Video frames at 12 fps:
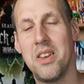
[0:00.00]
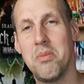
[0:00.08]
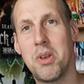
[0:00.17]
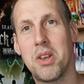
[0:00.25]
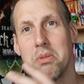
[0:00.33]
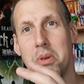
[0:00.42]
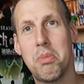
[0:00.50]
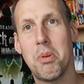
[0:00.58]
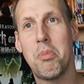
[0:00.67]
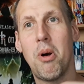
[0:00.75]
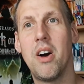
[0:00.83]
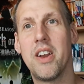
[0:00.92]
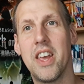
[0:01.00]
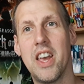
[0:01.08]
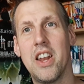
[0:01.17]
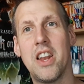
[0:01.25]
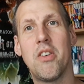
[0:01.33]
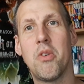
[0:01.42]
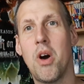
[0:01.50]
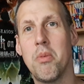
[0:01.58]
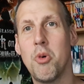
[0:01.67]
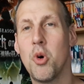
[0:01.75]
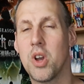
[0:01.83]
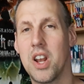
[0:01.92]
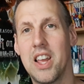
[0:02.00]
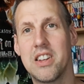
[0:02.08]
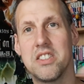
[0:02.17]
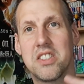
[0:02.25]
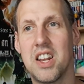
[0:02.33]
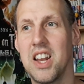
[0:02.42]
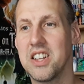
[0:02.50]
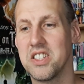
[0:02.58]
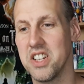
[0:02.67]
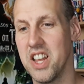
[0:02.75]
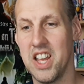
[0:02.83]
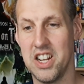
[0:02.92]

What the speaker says: because people are buying it and there are more collectors collecting it,